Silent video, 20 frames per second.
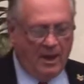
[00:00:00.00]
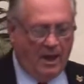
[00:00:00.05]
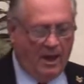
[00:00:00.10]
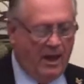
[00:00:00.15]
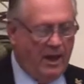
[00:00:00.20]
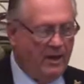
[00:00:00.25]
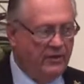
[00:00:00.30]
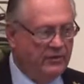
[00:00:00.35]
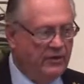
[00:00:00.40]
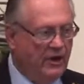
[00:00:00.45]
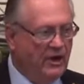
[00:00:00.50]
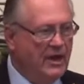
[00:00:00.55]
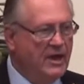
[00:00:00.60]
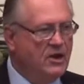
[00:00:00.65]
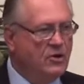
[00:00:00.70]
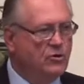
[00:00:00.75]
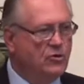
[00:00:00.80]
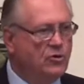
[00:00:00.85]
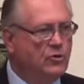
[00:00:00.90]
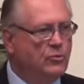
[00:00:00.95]
And the
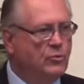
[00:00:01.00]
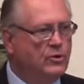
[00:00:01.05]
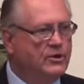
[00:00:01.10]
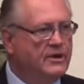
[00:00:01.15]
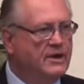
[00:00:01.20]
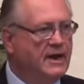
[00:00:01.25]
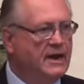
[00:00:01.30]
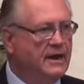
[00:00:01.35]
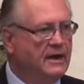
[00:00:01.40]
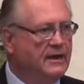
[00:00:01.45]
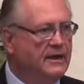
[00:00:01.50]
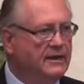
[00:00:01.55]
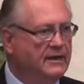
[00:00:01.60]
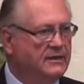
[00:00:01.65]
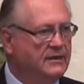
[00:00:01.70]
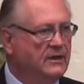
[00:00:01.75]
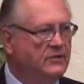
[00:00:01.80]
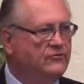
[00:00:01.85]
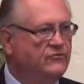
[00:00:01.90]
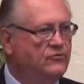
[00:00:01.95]
landlord would not
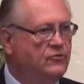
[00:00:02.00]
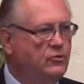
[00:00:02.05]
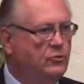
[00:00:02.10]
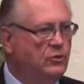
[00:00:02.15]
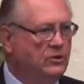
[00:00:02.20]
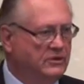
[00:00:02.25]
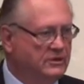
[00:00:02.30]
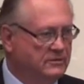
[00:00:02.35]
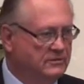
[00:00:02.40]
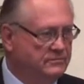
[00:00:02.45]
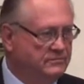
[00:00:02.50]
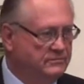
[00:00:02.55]
let us do it.